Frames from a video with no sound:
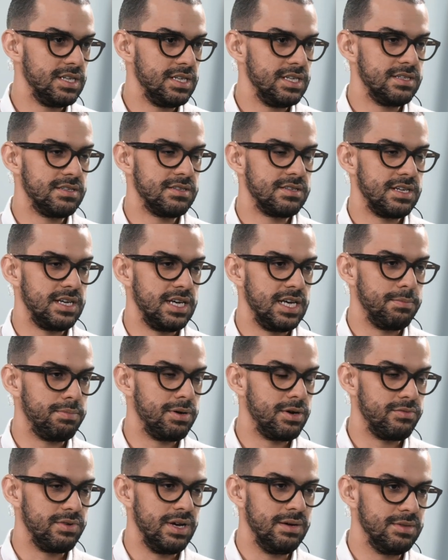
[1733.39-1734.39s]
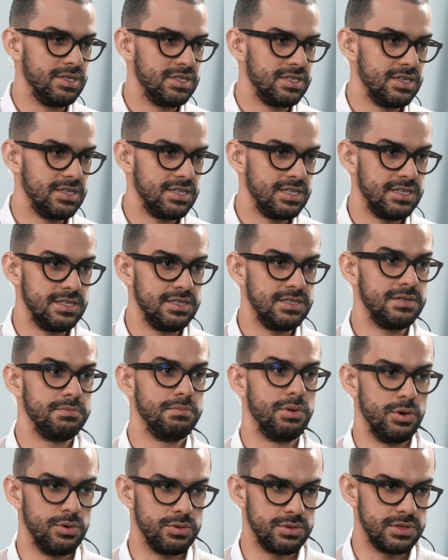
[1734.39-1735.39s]
It is a parameter that is
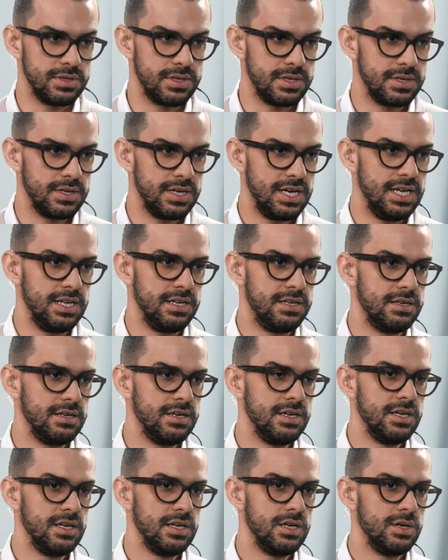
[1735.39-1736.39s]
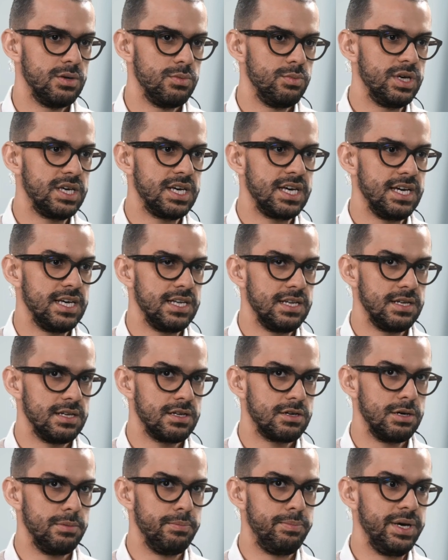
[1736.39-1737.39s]
important, and we
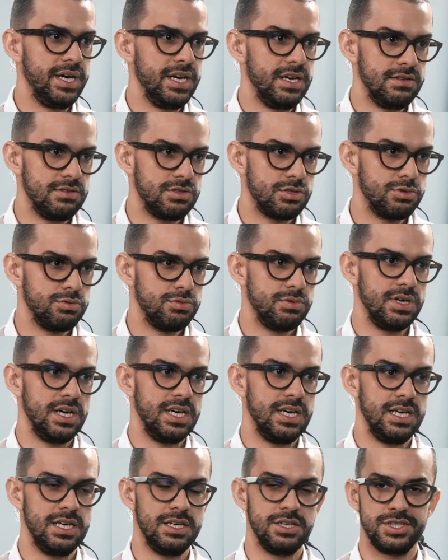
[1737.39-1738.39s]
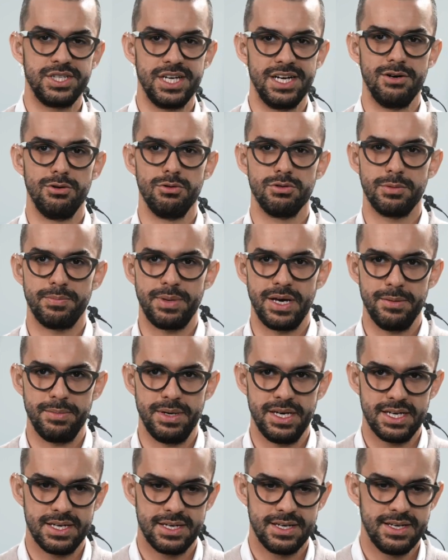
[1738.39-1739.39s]
can compare it to a shareholder
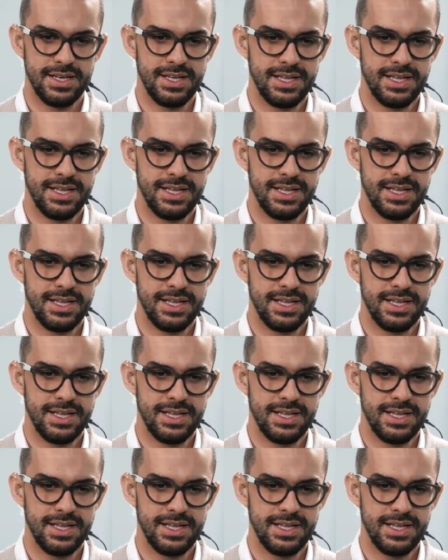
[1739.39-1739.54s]
buyback.